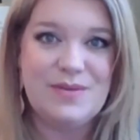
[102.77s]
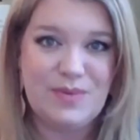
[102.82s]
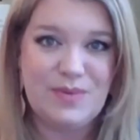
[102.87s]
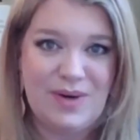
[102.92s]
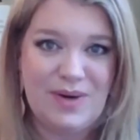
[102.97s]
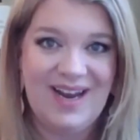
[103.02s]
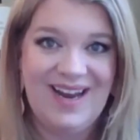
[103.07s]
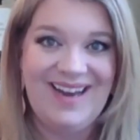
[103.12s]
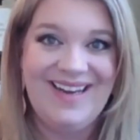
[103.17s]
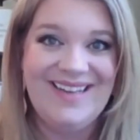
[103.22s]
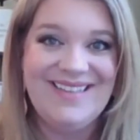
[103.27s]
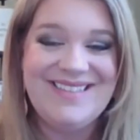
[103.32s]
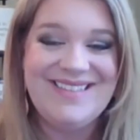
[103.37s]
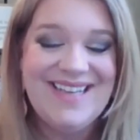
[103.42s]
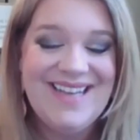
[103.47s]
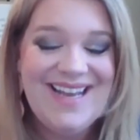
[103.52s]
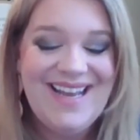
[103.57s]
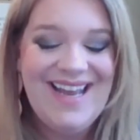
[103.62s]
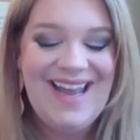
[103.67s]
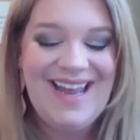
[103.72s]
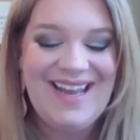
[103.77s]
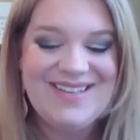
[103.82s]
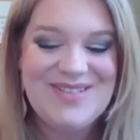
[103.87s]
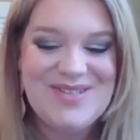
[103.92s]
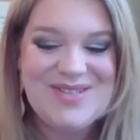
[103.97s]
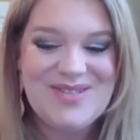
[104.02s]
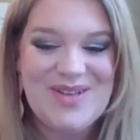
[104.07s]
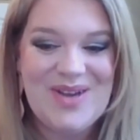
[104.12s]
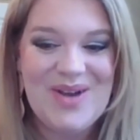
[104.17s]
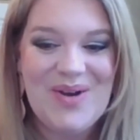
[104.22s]
right? Mm-hmm. And
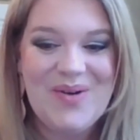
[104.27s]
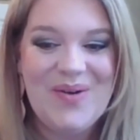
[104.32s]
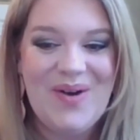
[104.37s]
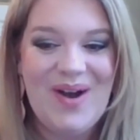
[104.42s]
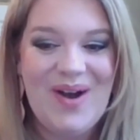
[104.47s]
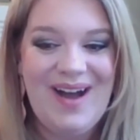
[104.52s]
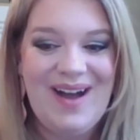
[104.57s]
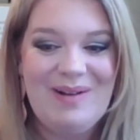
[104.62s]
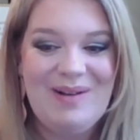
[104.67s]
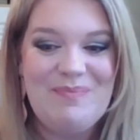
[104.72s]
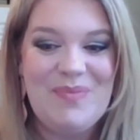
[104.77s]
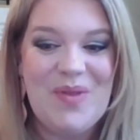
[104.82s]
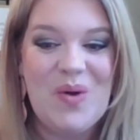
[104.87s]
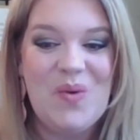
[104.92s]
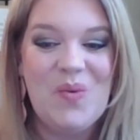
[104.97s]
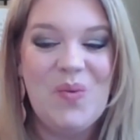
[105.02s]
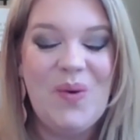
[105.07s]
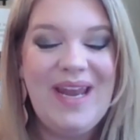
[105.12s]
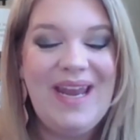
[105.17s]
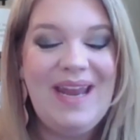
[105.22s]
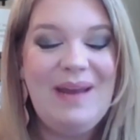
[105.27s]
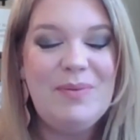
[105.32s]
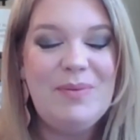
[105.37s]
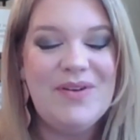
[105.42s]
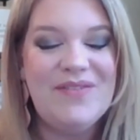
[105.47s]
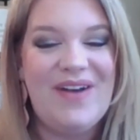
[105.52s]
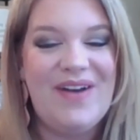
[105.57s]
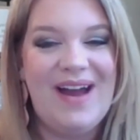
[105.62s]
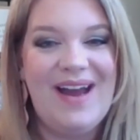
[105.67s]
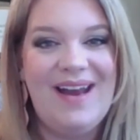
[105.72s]
yeah. so um, we
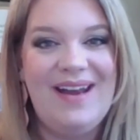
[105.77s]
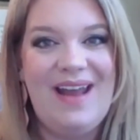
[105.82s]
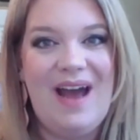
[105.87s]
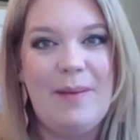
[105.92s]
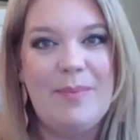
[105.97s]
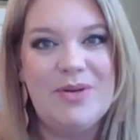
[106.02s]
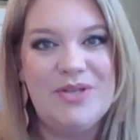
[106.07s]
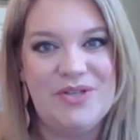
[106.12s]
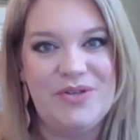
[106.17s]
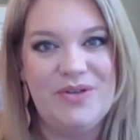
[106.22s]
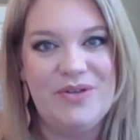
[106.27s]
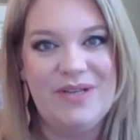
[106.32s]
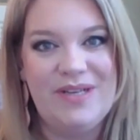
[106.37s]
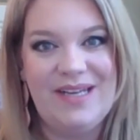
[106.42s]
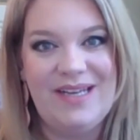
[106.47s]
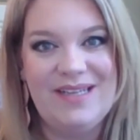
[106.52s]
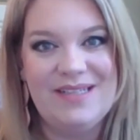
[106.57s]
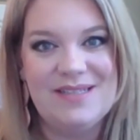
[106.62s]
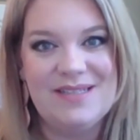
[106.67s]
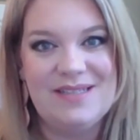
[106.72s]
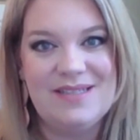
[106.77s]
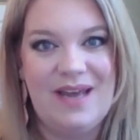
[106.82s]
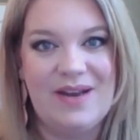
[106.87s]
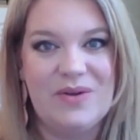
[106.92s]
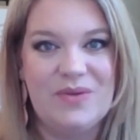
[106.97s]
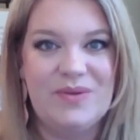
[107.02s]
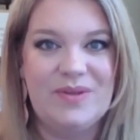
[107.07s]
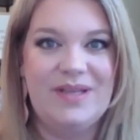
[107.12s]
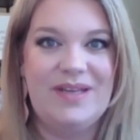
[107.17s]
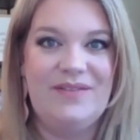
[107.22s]
provide opportunities not
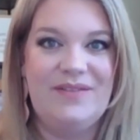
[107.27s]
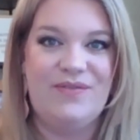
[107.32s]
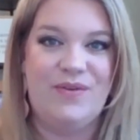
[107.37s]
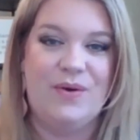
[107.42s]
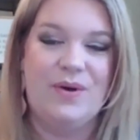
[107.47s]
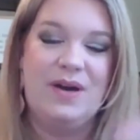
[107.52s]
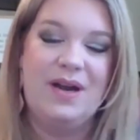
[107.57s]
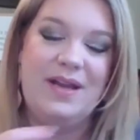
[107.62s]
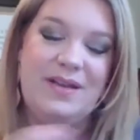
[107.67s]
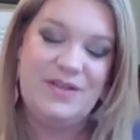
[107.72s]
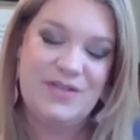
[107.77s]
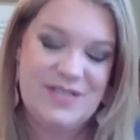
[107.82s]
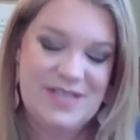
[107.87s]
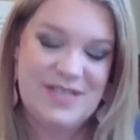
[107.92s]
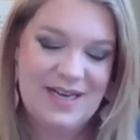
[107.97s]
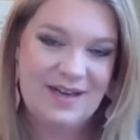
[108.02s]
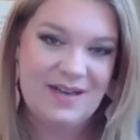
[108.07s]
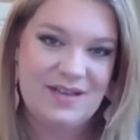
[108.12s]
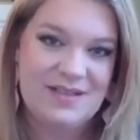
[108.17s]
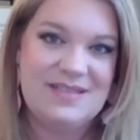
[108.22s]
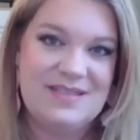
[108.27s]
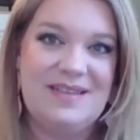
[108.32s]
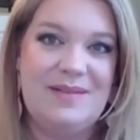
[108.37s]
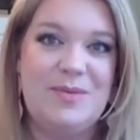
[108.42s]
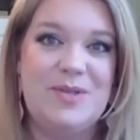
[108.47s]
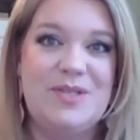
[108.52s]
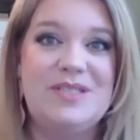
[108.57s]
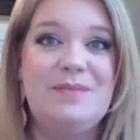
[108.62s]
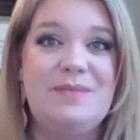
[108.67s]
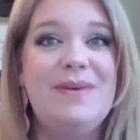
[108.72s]
only for understanding
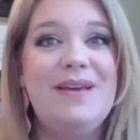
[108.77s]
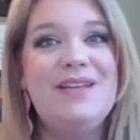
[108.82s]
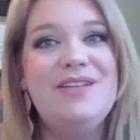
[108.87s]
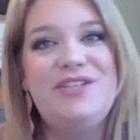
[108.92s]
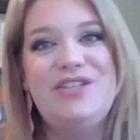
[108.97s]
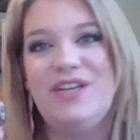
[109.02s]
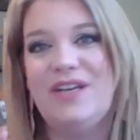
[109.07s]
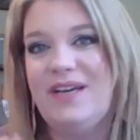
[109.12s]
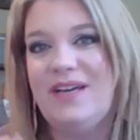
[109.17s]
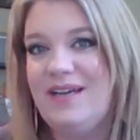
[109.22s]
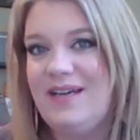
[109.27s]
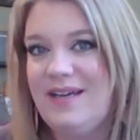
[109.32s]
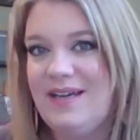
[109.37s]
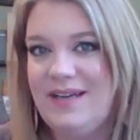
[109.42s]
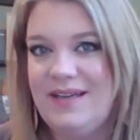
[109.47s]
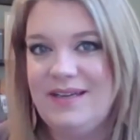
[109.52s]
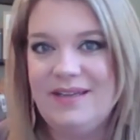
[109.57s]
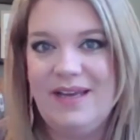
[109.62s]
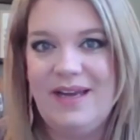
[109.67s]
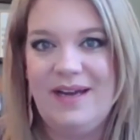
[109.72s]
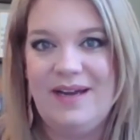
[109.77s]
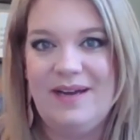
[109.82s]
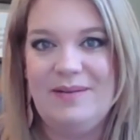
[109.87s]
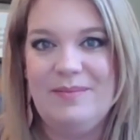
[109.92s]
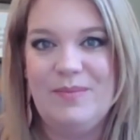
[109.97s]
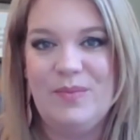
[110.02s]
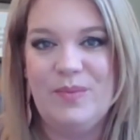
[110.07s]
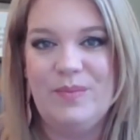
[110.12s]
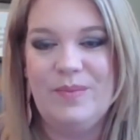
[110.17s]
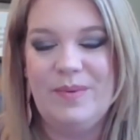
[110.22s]
Alzheimer's dementia,
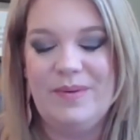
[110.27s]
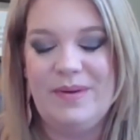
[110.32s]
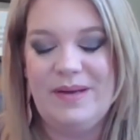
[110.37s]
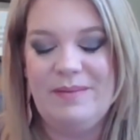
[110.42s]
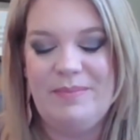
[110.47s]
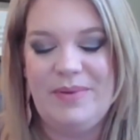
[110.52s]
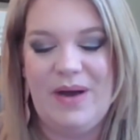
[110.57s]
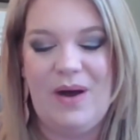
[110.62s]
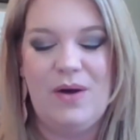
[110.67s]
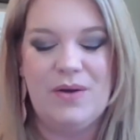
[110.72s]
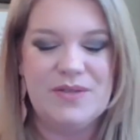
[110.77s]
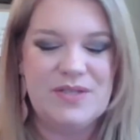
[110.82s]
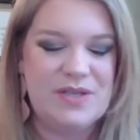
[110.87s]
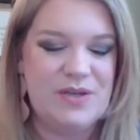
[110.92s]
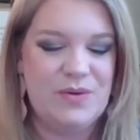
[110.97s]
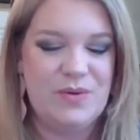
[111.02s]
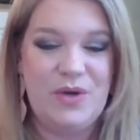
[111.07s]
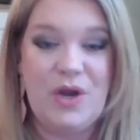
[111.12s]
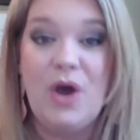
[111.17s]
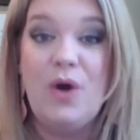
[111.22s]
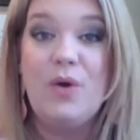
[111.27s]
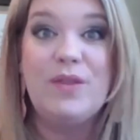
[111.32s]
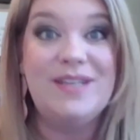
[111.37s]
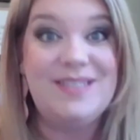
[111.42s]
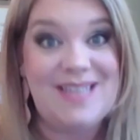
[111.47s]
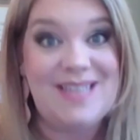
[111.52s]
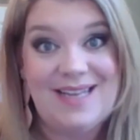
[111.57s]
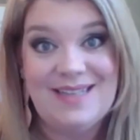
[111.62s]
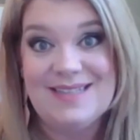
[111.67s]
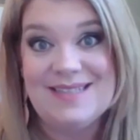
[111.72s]
um, but also know the
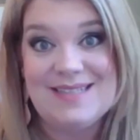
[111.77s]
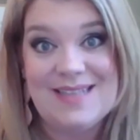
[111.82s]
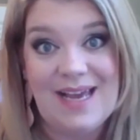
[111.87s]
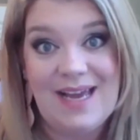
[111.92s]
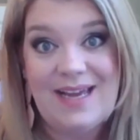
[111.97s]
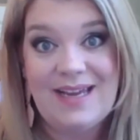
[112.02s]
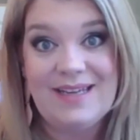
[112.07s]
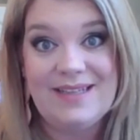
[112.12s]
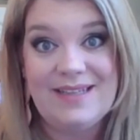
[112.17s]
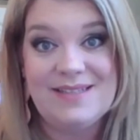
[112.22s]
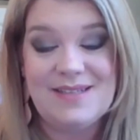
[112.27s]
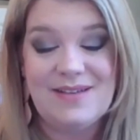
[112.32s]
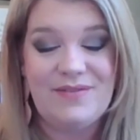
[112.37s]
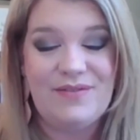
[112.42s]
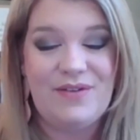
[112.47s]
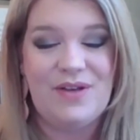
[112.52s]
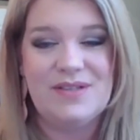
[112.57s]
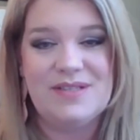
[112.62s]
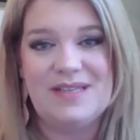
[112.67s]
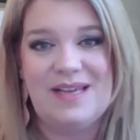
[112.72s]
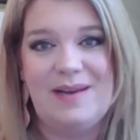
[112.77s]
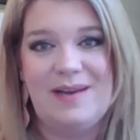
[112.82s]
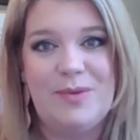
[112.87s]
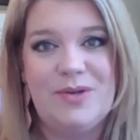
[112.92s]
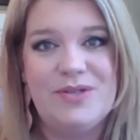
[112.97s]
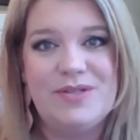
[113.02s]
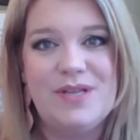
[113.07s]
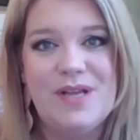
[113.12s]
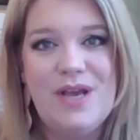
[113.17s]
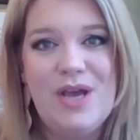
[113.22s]
10 signs of
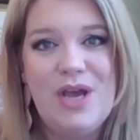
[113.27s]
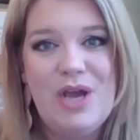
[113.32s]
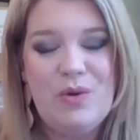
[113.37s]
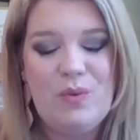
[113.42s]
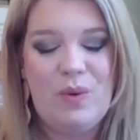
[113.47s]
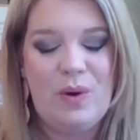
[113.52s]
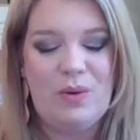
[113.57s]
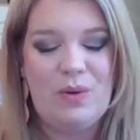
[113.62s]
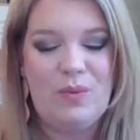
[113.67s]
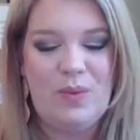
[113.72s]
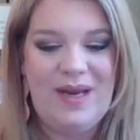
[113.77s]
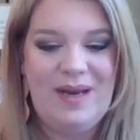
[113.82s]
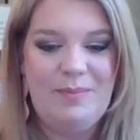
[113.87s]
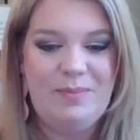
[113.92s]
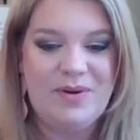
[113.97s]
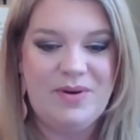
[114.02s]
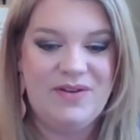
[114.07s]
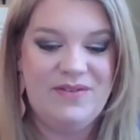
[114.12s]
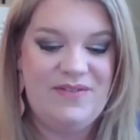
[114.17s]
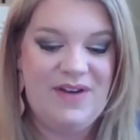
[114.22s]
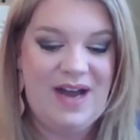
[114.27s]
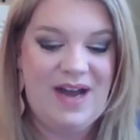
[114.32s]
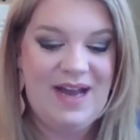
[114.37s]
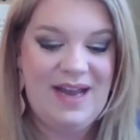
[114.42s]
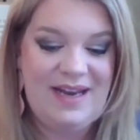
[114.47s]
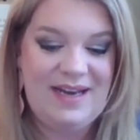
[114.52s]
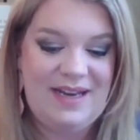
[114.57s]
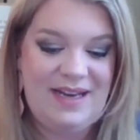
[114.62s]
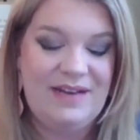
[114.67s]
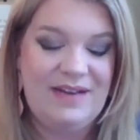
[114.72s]
Alzheimer's, where we
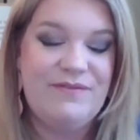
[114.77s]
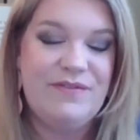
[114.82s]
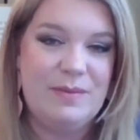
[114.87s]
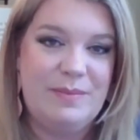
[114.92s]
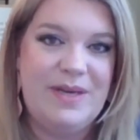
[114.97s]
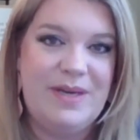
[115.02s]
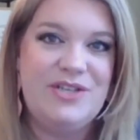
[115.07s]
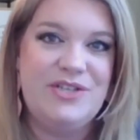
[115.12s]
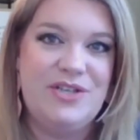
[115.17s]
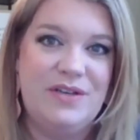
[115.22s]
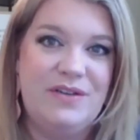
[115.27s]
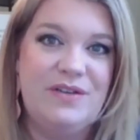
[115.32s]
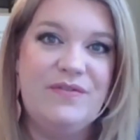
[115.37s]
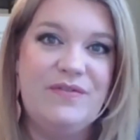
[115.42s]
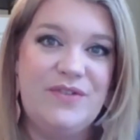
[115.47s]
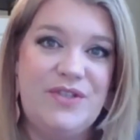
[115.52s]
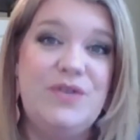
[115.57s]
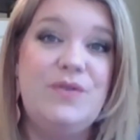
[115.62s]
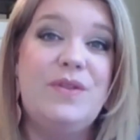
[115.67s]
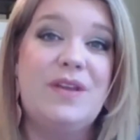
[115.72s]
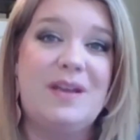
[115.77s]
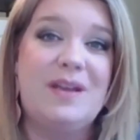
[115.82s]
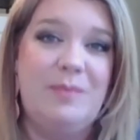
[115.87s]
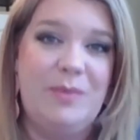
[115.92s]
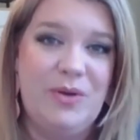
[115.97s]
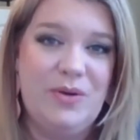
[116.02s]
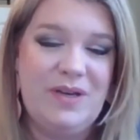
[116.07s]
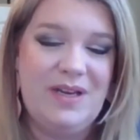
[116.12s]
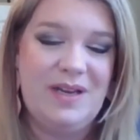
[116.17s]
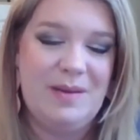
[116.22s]
provide information to the
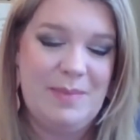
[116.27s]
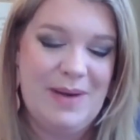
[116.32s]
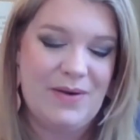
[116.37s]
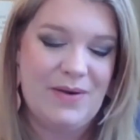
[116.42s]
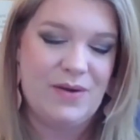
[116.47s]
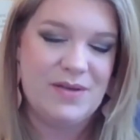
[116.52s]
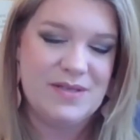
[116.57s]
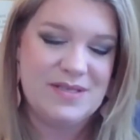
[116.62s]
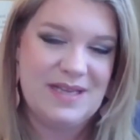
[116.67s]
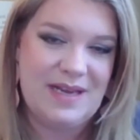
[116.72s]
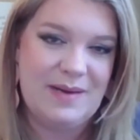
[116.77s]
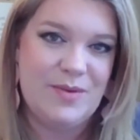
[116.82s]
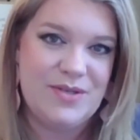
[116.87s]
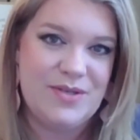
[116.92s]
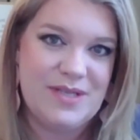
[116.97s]
community about Alzheimer's